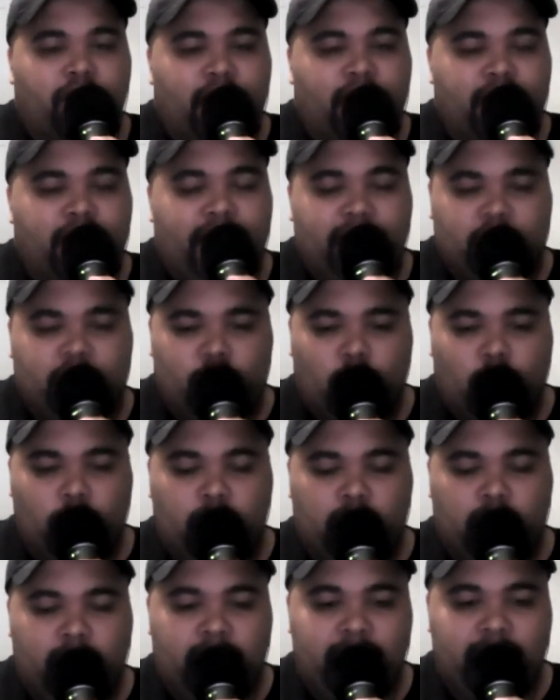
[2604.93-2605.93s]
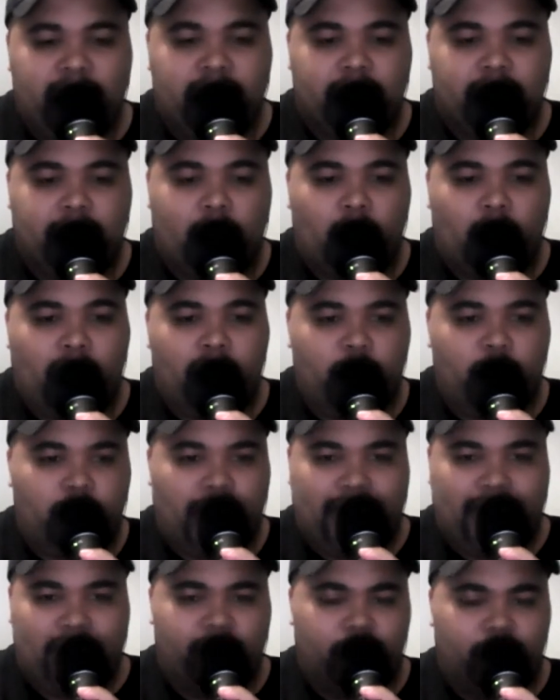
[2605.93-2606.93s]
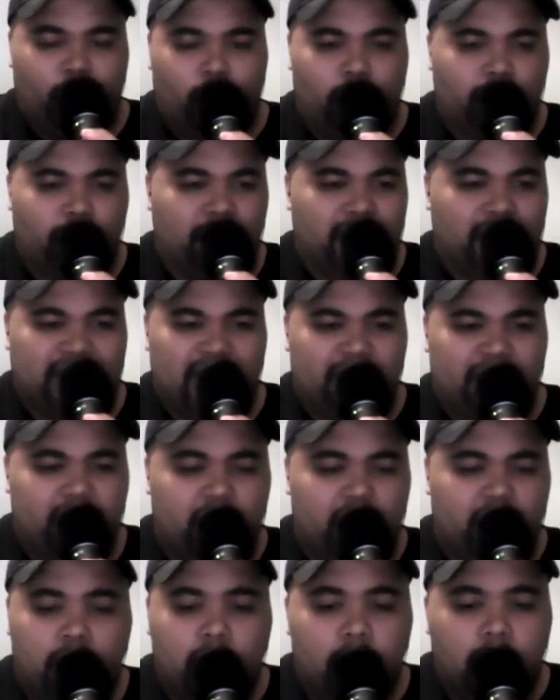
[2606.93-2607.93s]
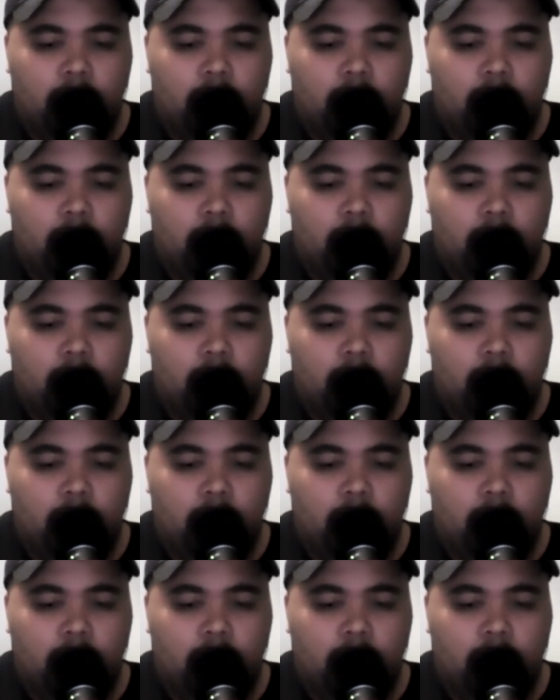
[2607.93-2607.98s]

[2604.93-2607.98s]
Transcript: Friday nights normally is my wife. I get home from work about 7.